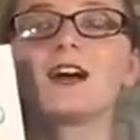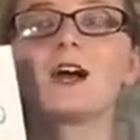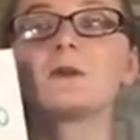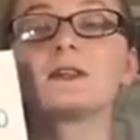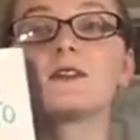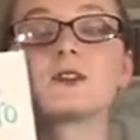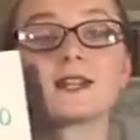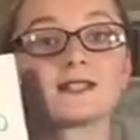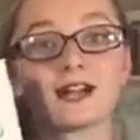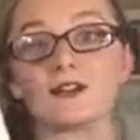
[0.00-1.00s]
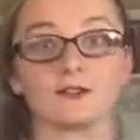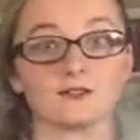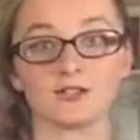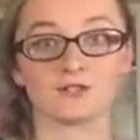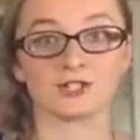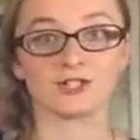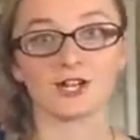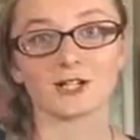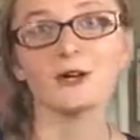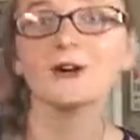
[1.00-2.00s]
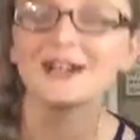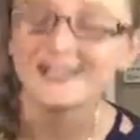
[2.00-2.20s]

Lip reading: I will never get tired of Love and Gelato.